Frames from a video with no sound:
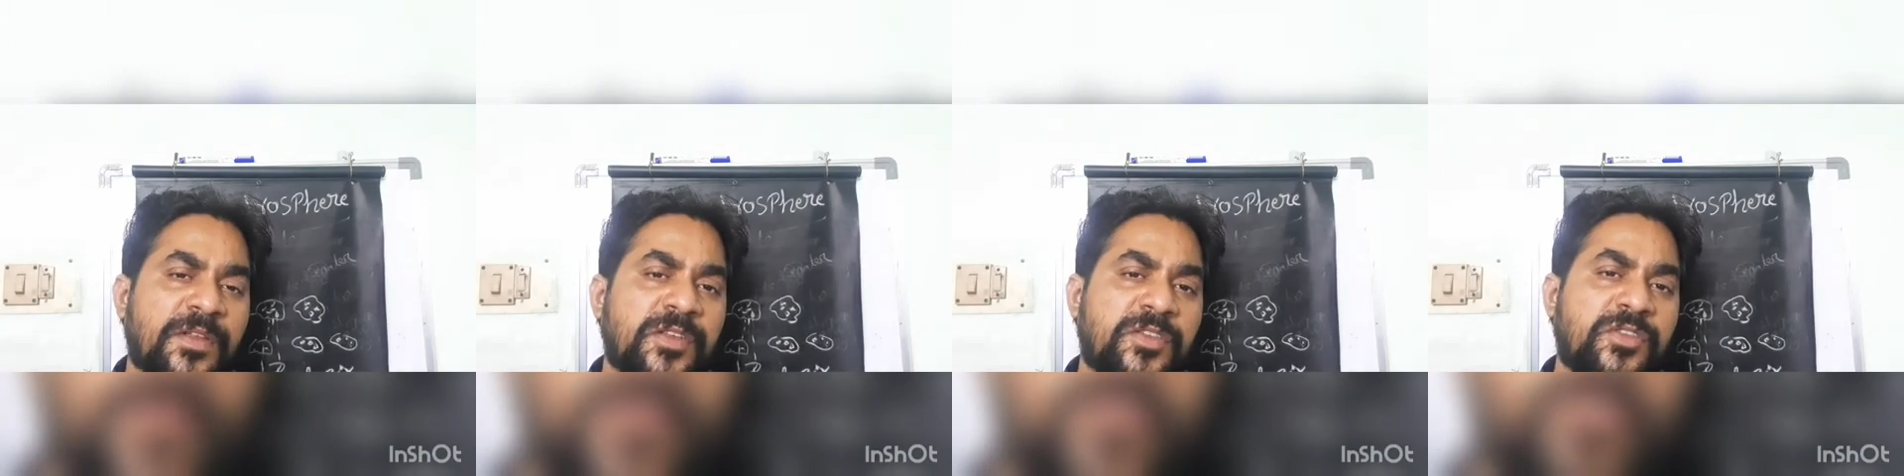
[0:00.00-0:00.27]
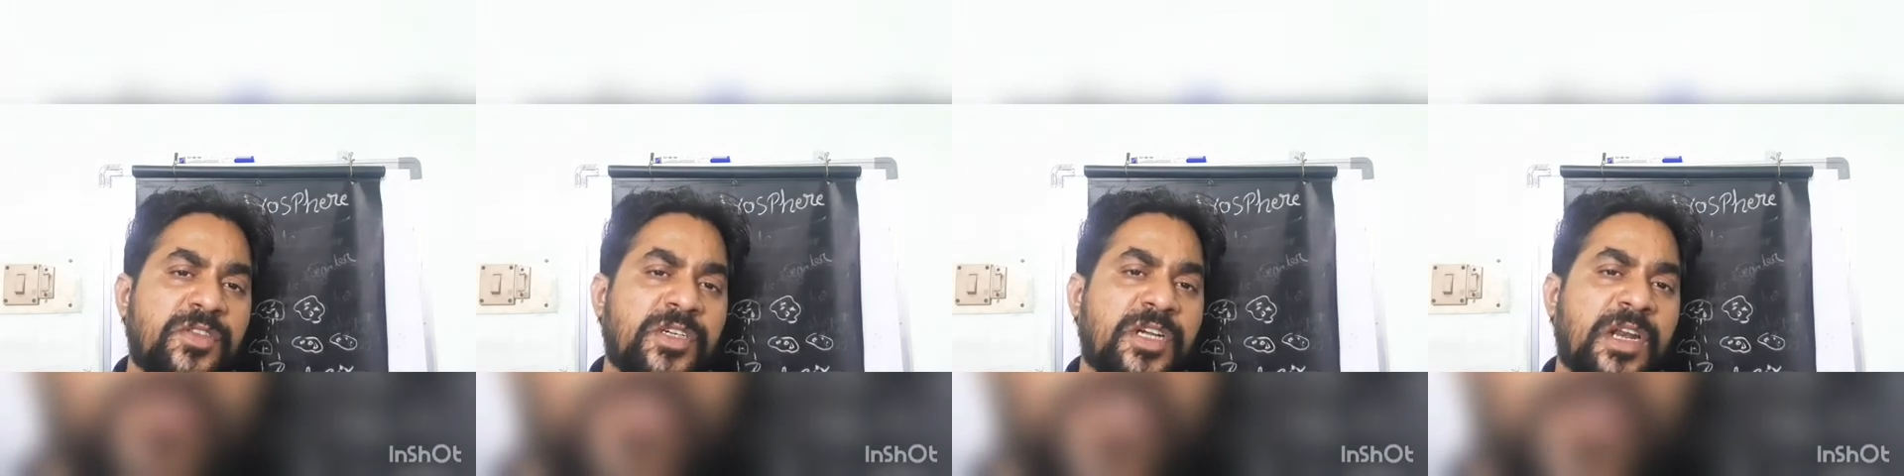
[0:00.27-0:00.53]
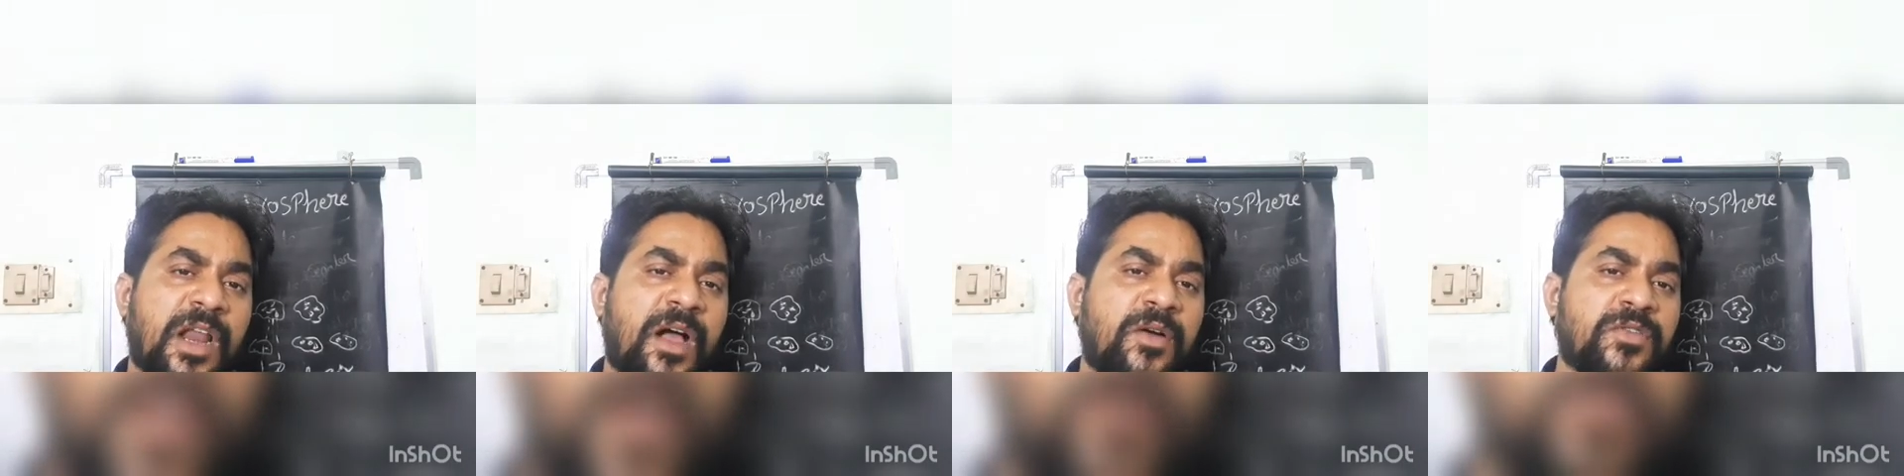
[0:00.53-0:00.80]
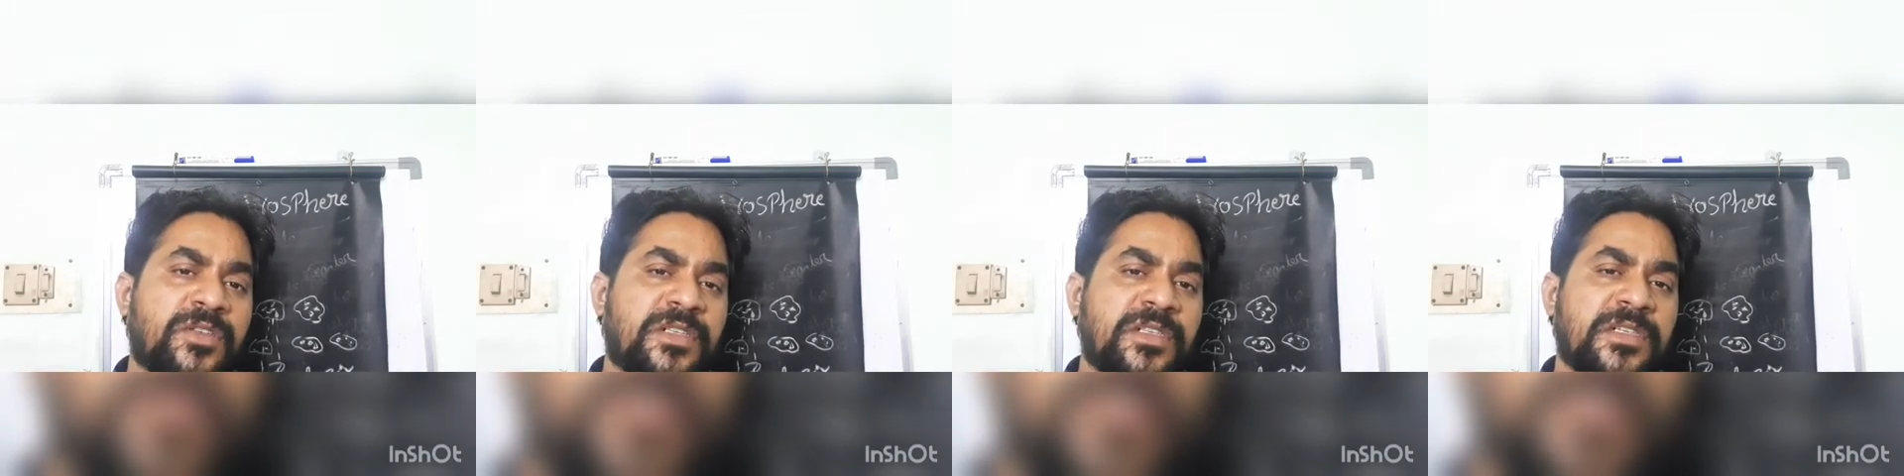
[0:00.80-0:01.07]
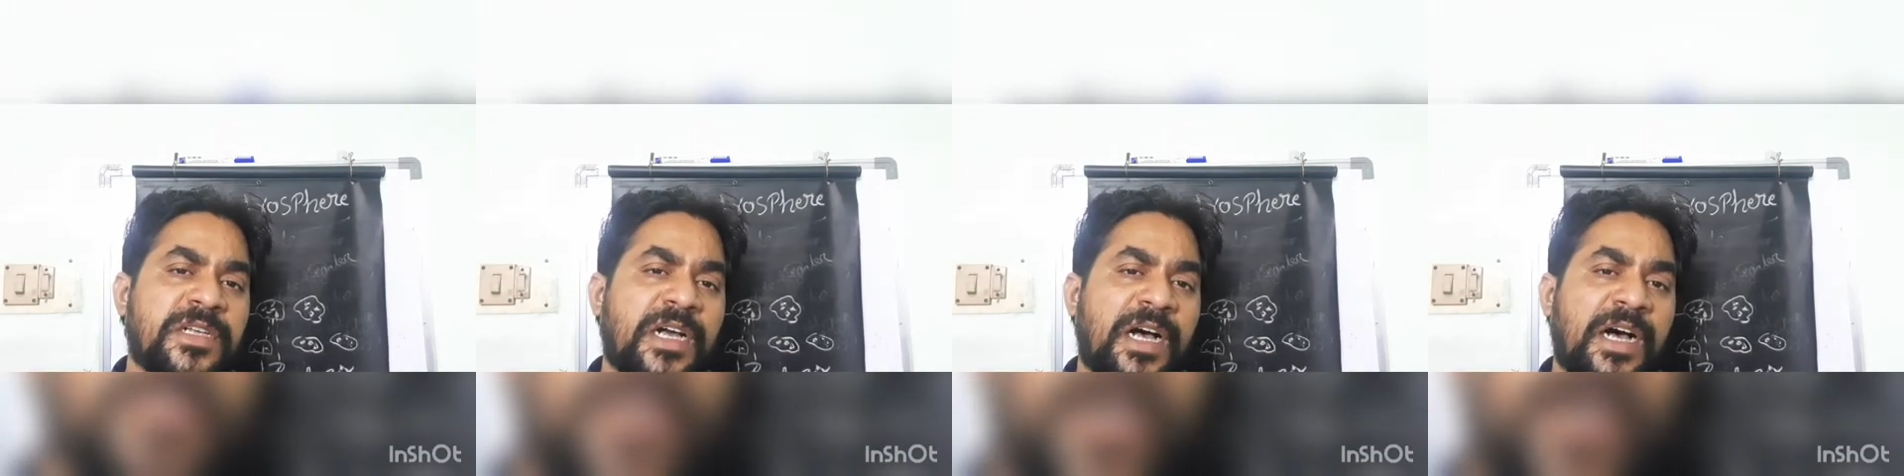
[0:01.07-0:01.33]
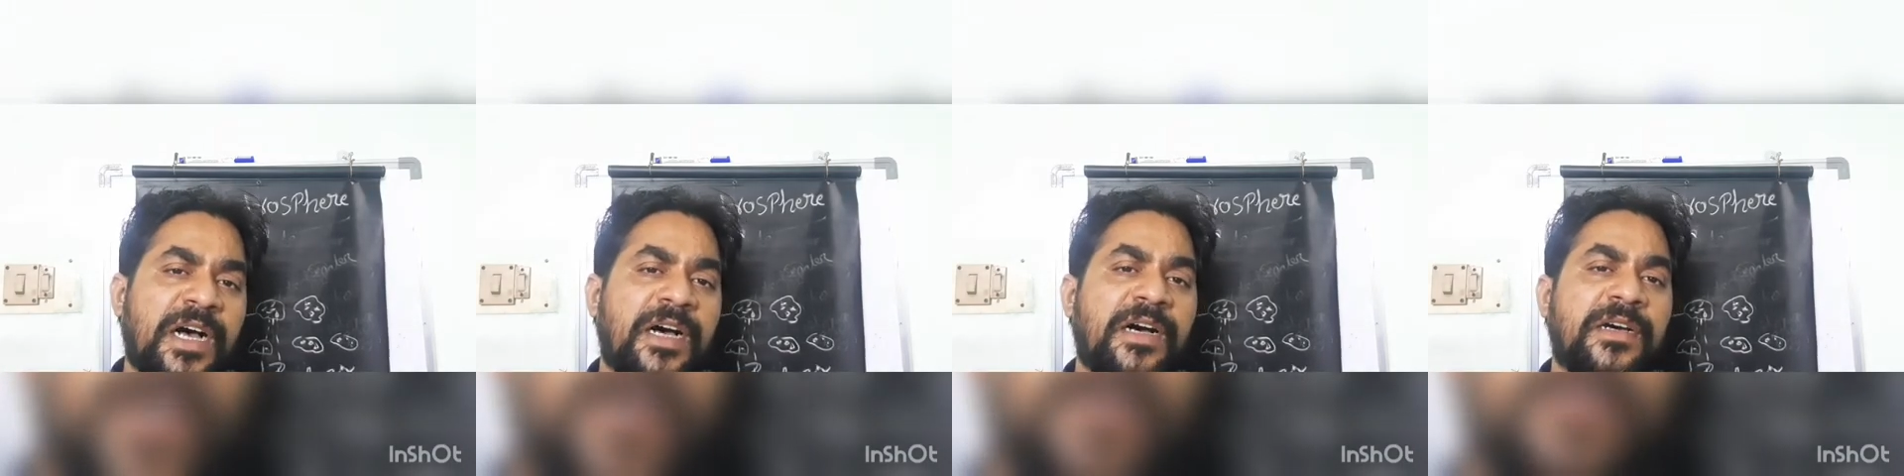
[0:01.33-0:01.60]
So the clouds
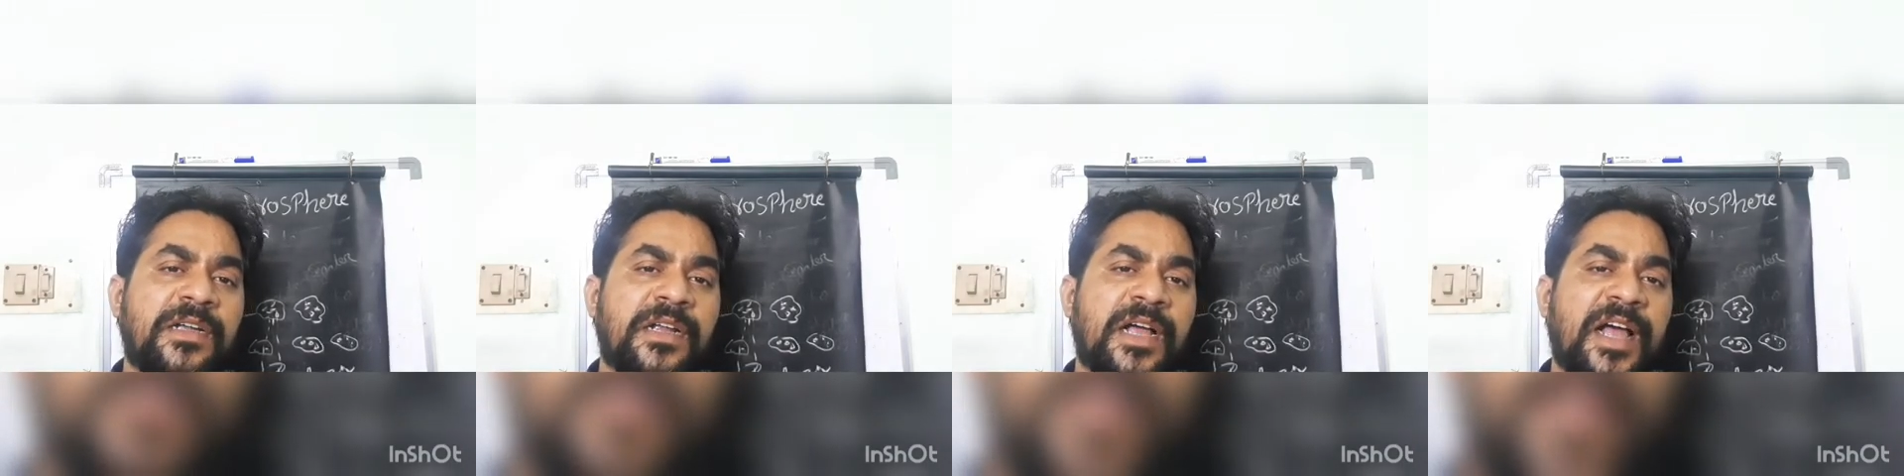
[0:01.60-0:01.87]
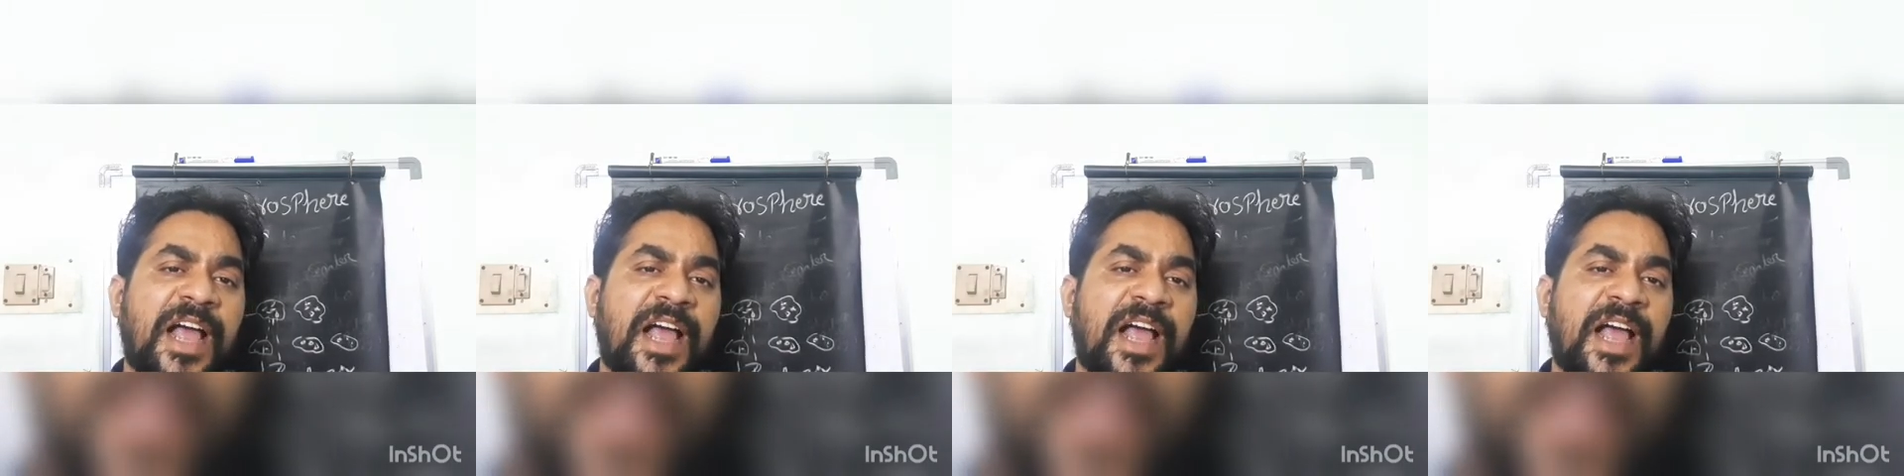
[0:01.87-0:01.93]
are